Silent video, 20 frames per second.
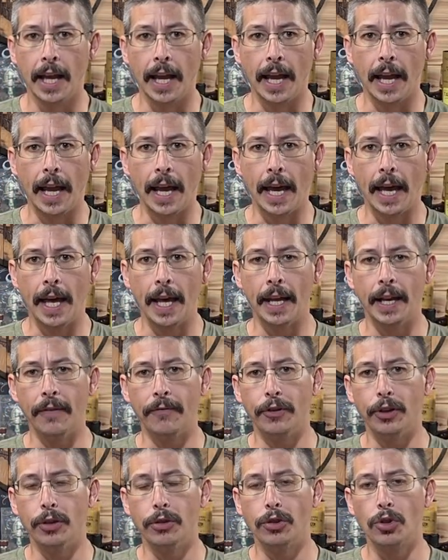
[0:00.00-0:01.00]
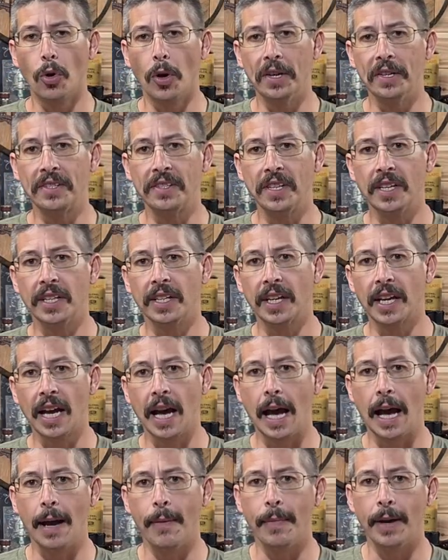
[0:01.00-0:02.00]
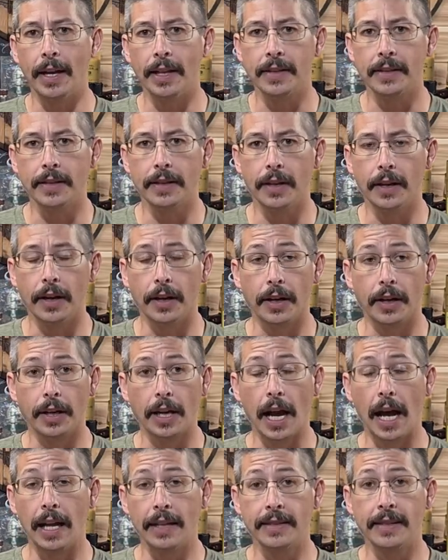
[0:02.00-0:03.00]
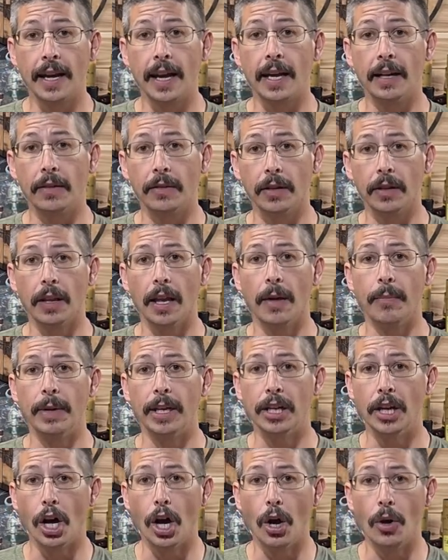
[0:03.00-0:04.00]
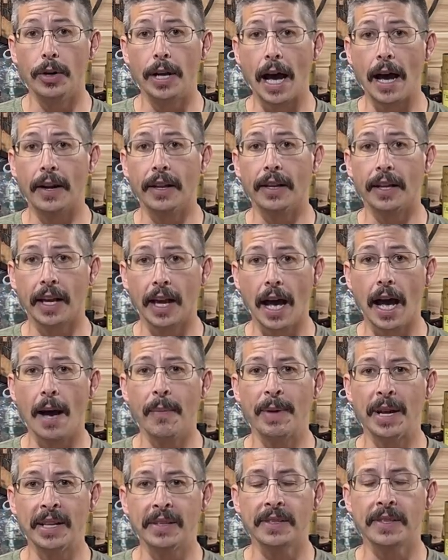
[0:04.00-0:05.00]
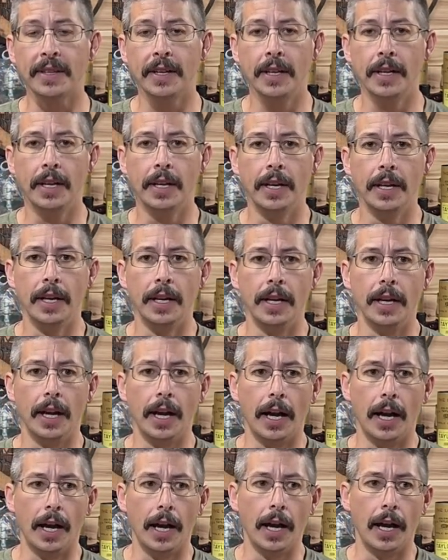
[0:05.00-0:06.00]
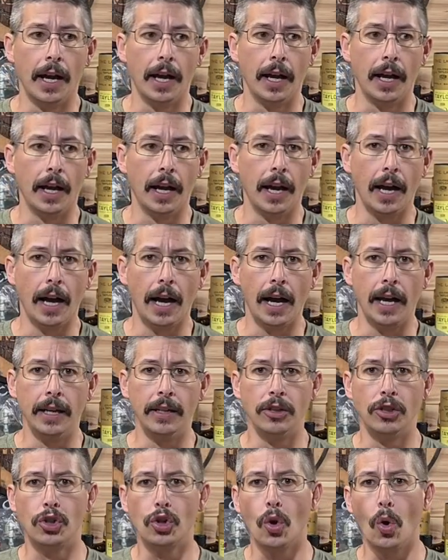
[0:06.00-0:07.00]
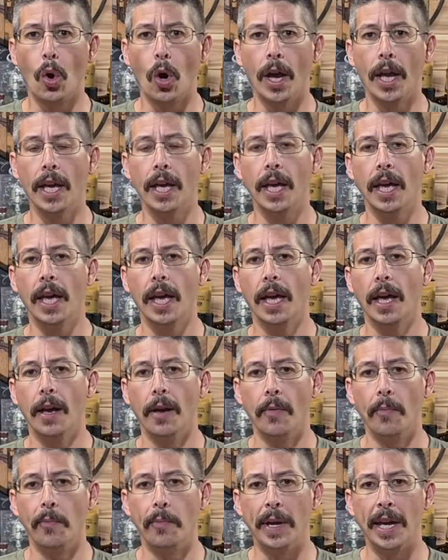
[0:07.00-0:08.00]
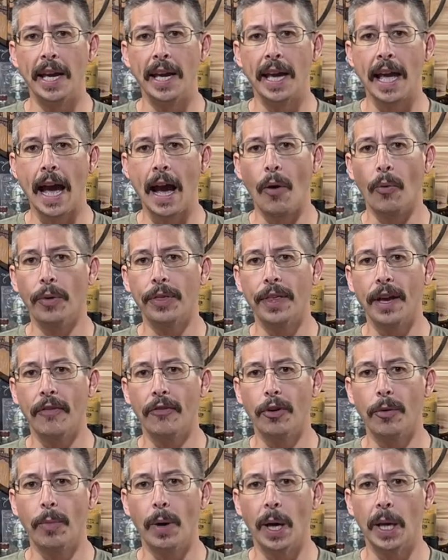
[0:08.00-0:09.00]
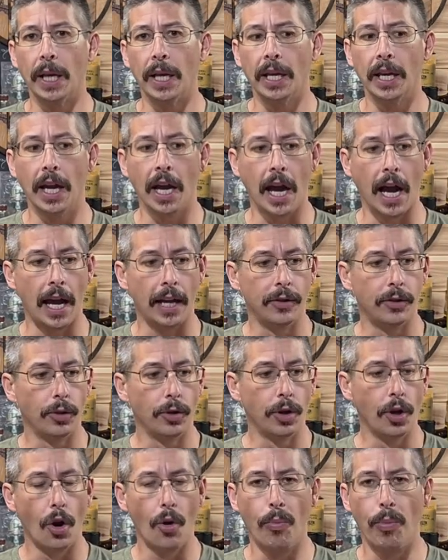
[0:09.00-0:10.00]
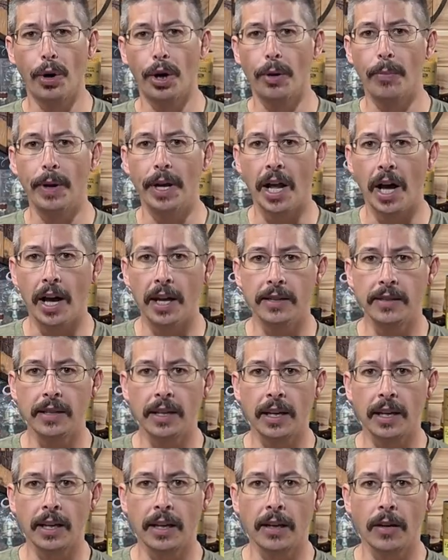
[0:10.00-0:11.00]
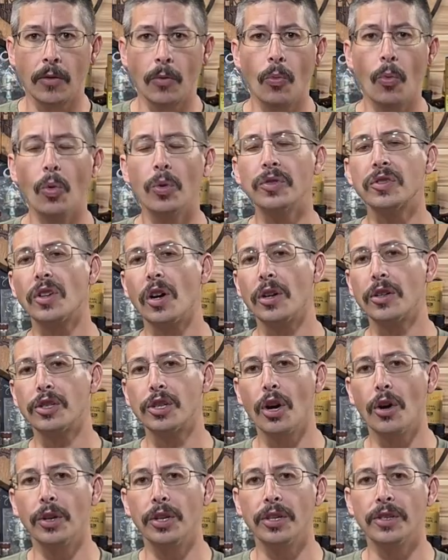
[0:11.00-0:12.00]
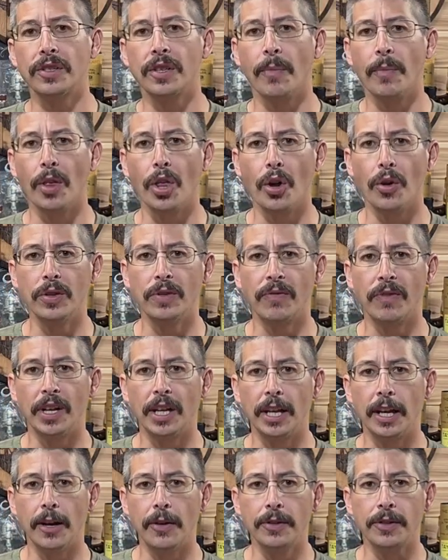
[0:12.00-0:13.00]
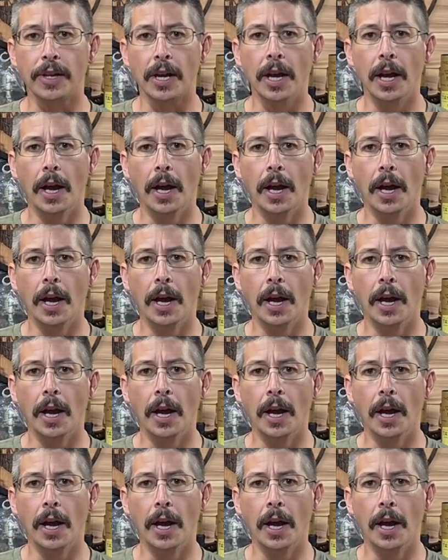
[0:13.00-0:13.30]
And if you enjoy seeing the comment or content, let me know down in the comments. I enjoy being out with everybody. I do go bourbon hunting. We'll start showing you some of those videos,